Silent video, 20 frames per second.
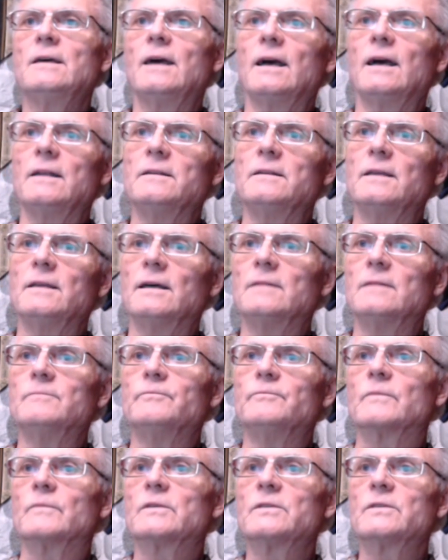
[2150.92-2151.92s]

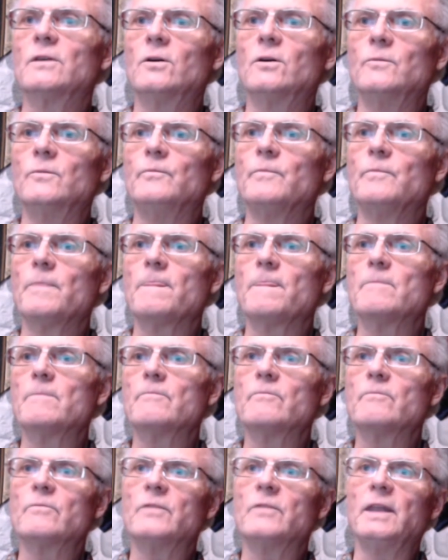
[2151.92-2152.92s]
And so
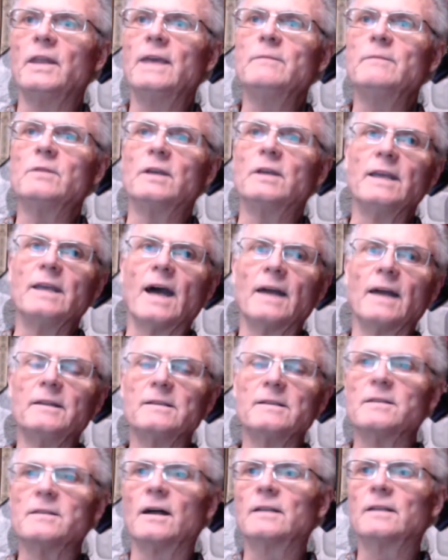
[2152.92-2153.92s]
the name
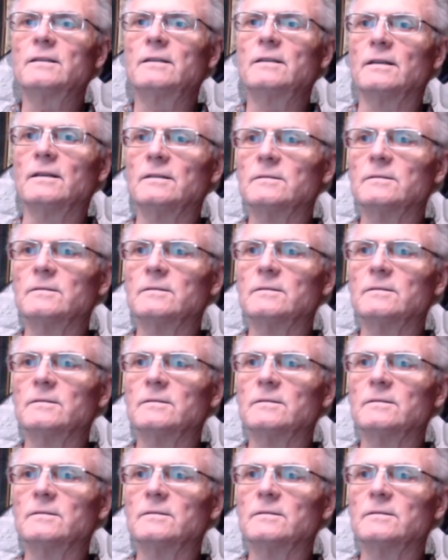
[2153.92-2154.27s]
Grian is not